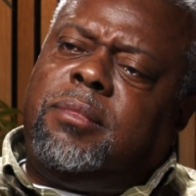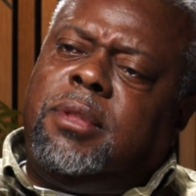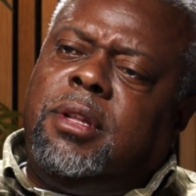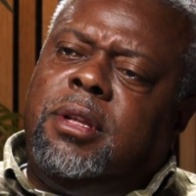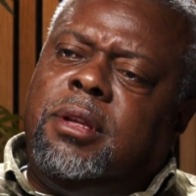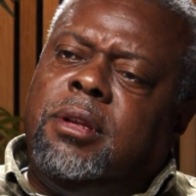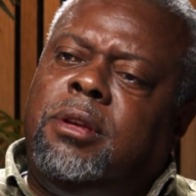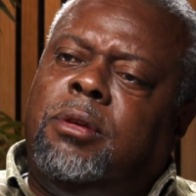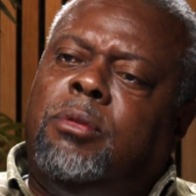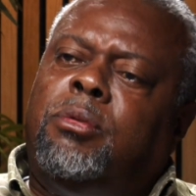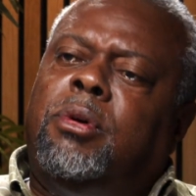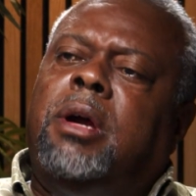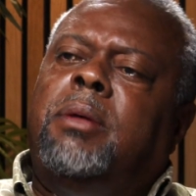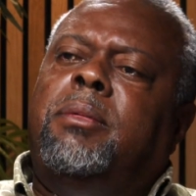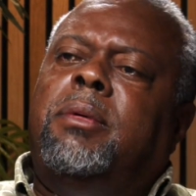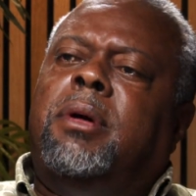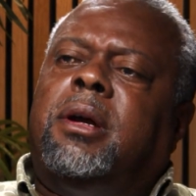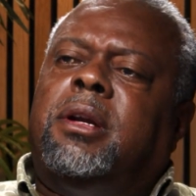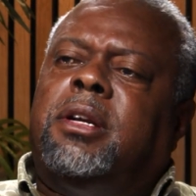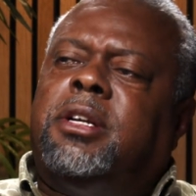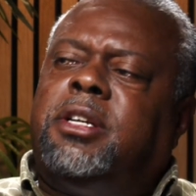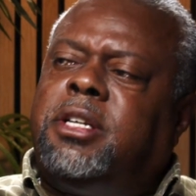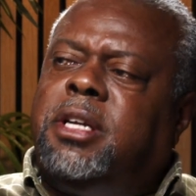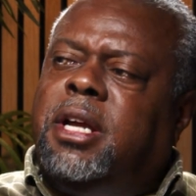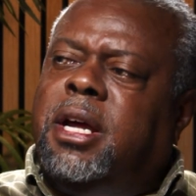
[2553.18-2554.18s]
the way we
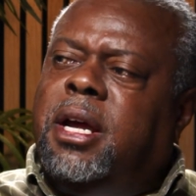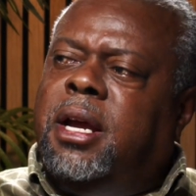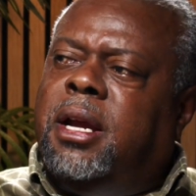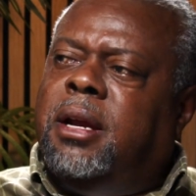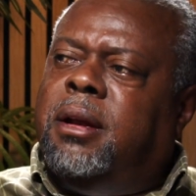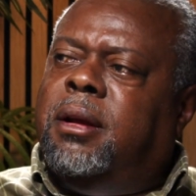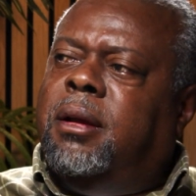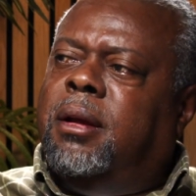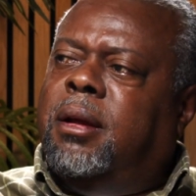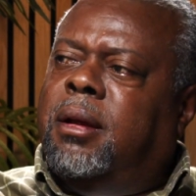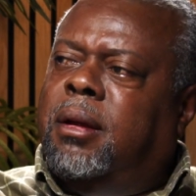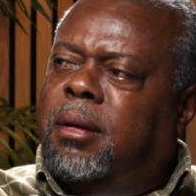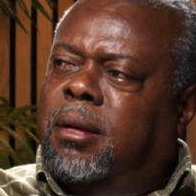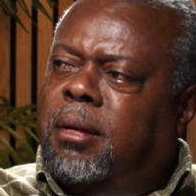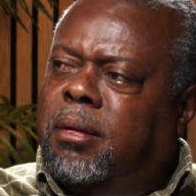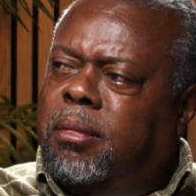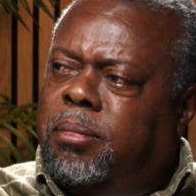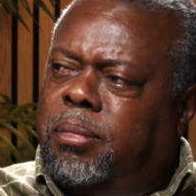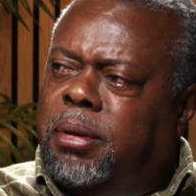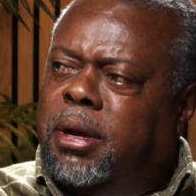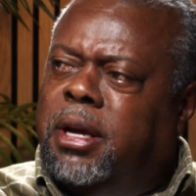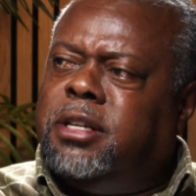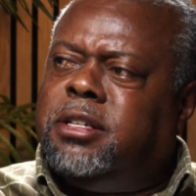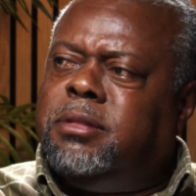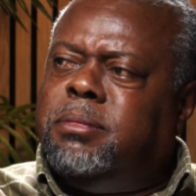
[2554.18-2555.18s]
understand
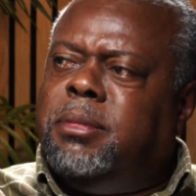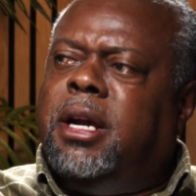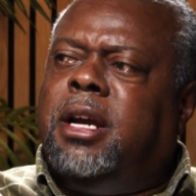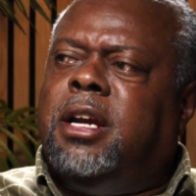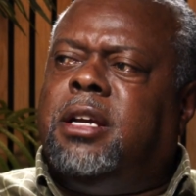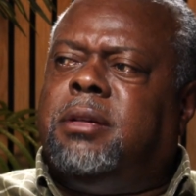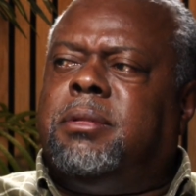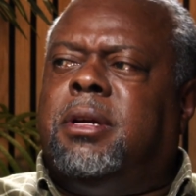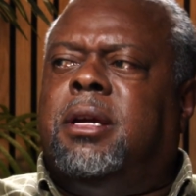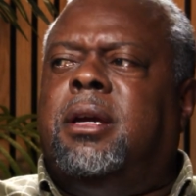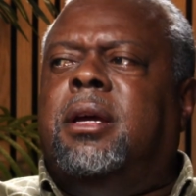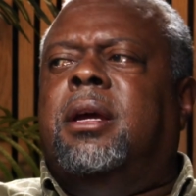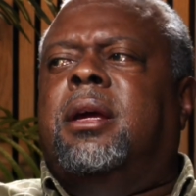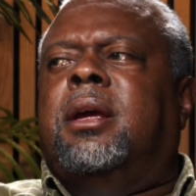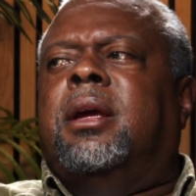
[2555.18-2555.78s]
pest management.